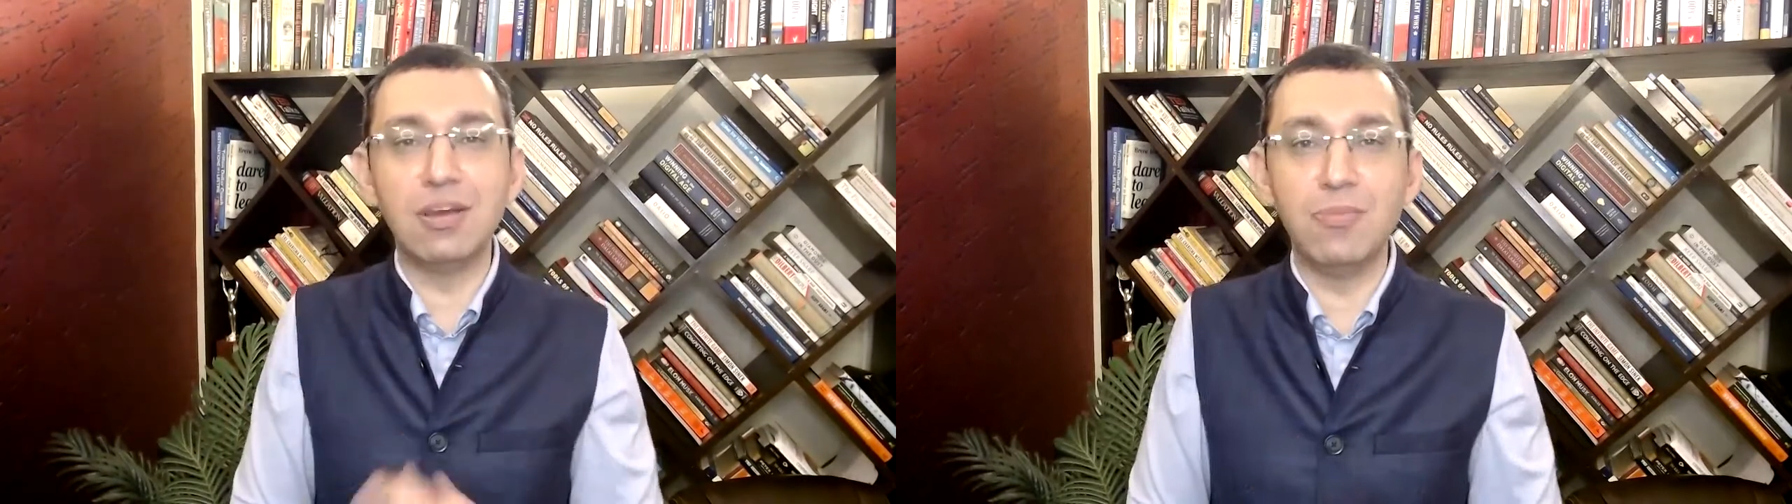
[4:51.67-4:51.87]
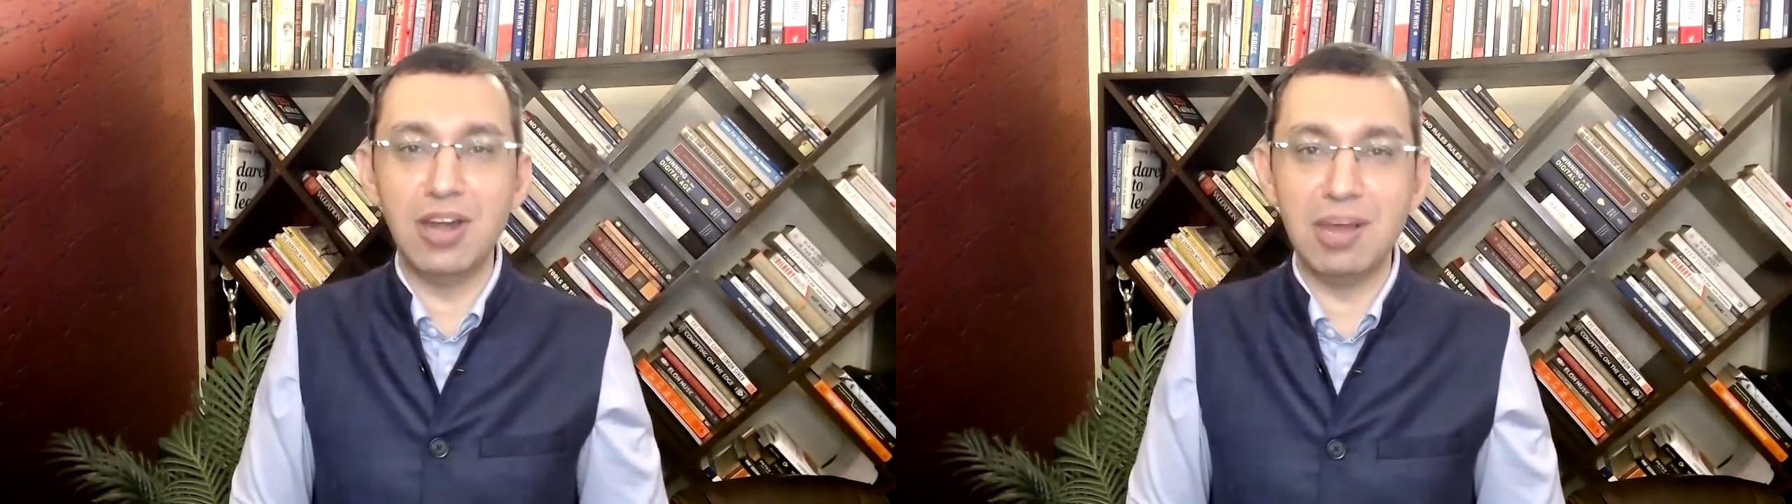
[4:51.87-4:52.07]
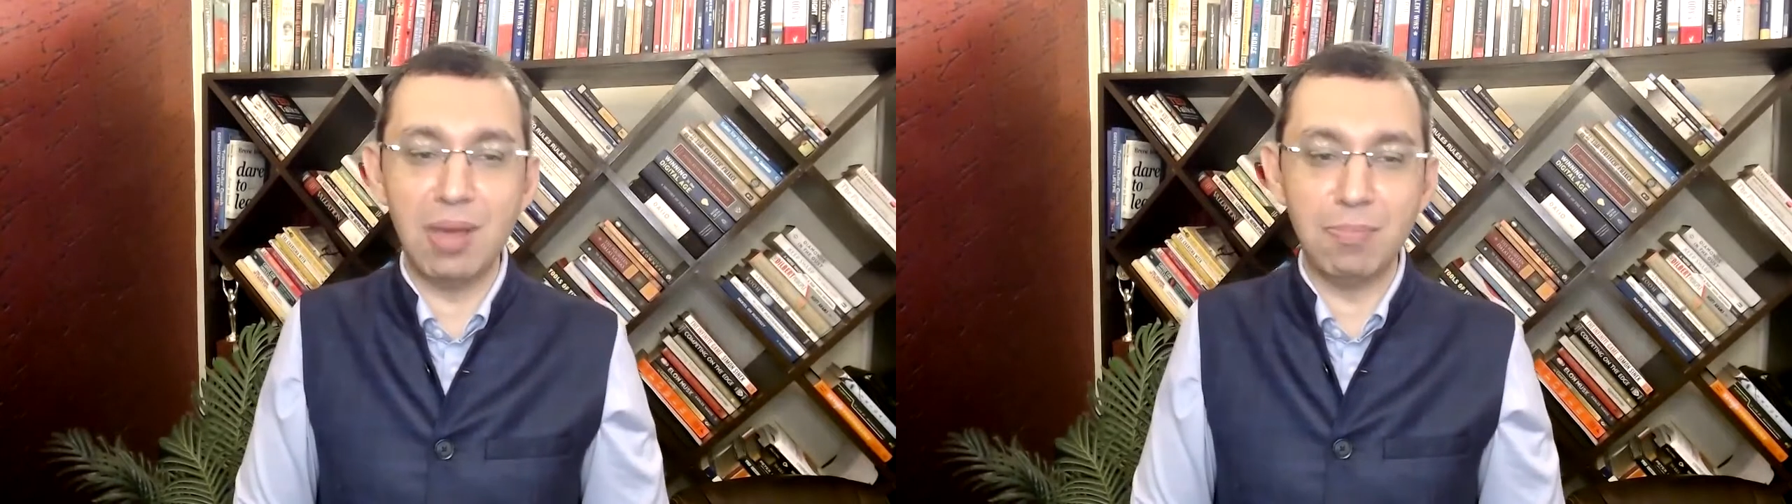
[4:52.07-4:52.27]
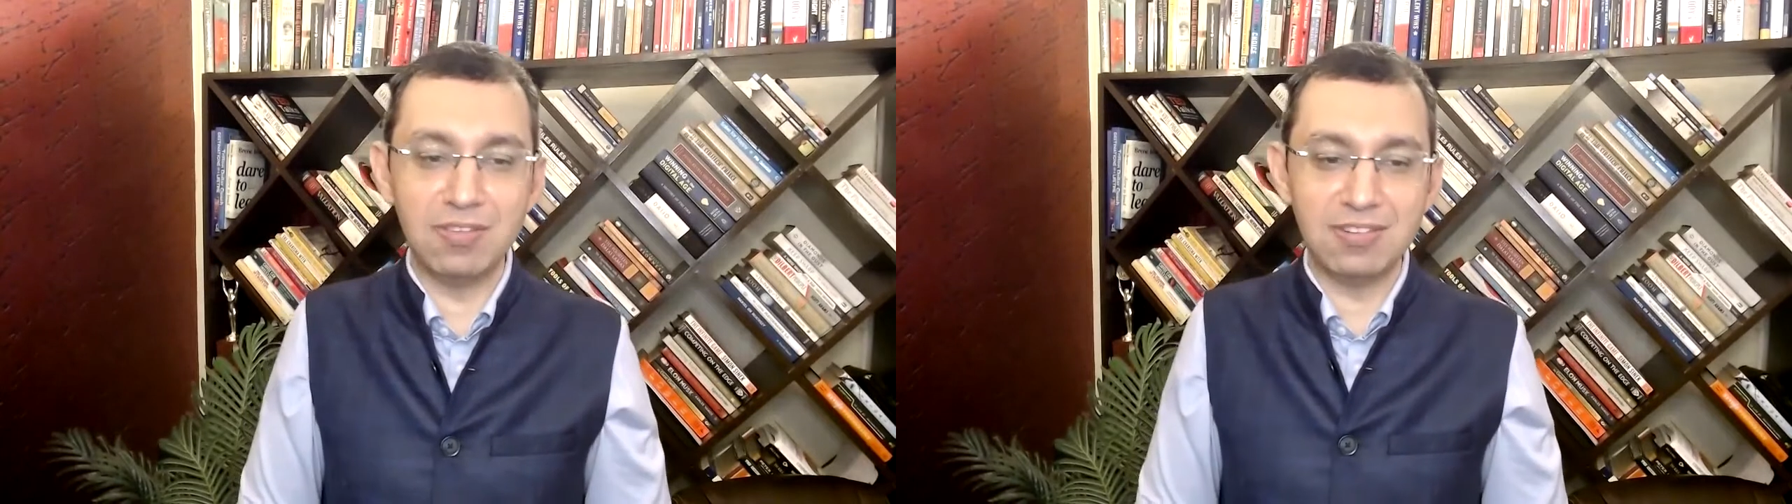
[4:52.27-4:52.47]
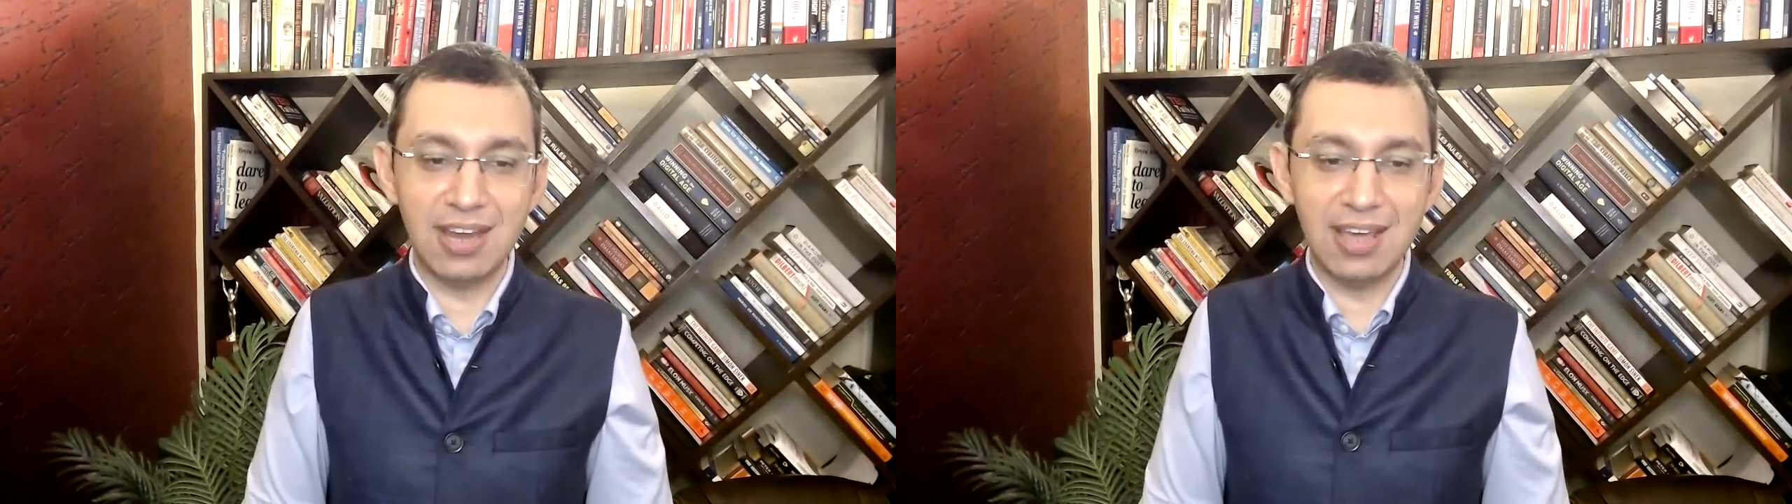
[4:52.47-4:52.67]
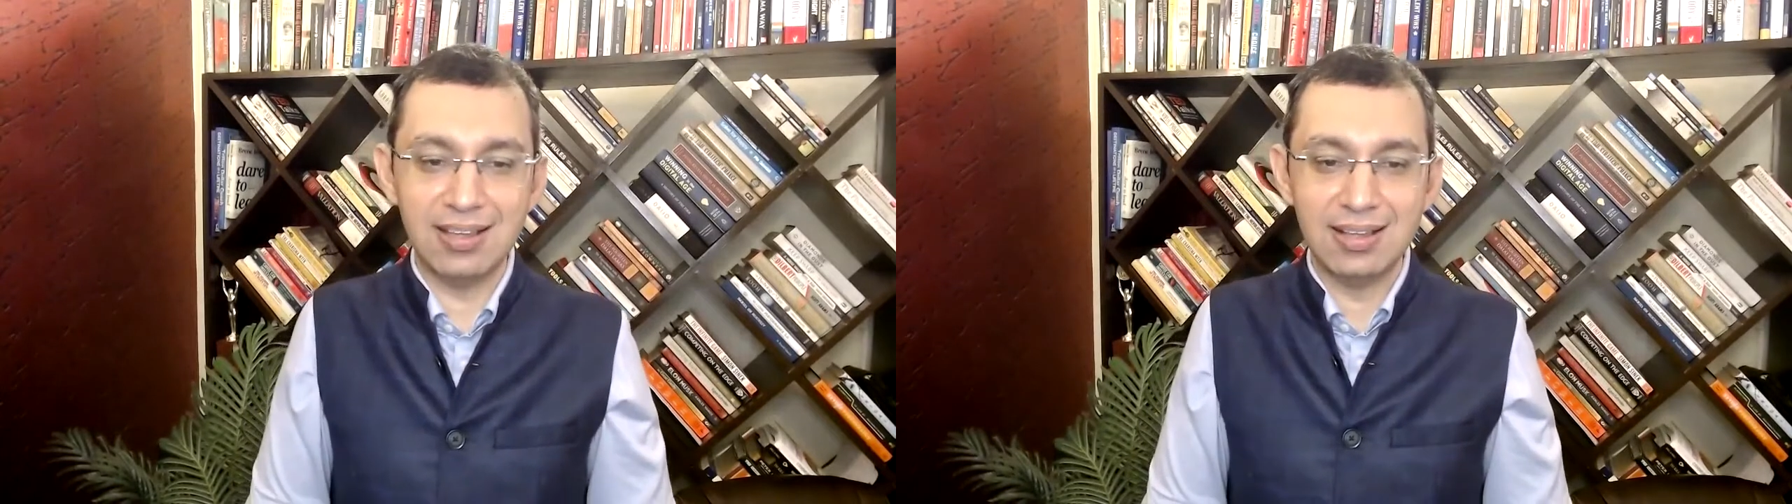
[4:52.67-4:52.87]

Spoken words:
community members today.